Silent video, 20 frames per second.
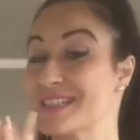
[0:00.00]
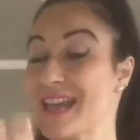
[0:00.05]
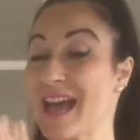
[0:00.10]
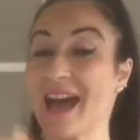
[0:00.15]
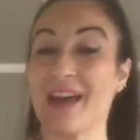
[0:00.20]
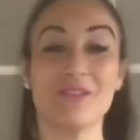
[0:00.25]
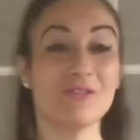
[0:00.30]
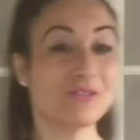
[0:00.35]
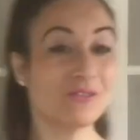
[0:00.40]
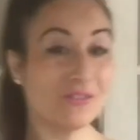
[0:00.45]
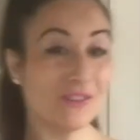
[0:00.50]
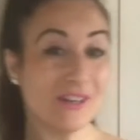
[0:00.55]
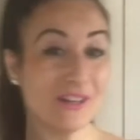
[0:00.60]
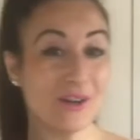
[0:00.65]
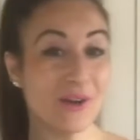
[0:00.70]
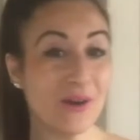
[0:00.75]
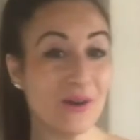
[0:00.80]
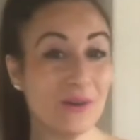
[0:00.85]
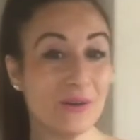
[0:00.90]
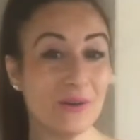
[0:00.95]
and
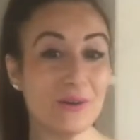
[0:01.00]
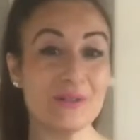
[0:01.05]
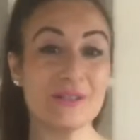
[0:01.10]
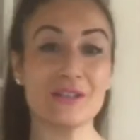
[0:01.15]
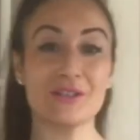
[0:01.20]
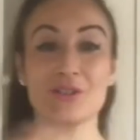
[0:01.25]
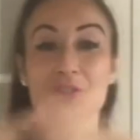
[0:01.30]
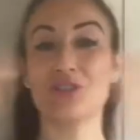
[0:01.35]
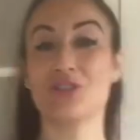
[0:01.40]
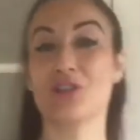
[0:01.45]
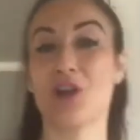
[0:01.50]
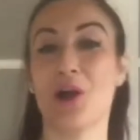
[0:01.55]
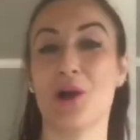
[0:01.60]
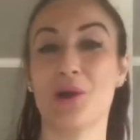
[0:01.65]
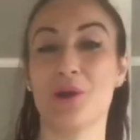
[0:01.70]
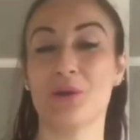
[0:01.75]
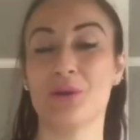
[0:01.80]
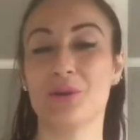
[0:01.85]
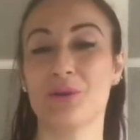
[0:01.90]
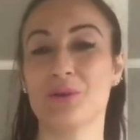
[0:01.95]
videos and
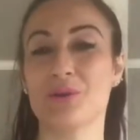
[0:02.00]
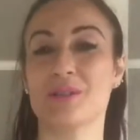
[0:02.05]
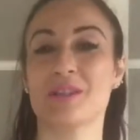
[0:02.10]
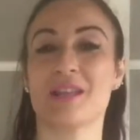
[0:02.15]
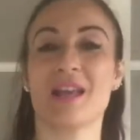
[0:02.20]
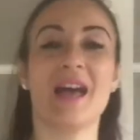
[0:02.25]
shows,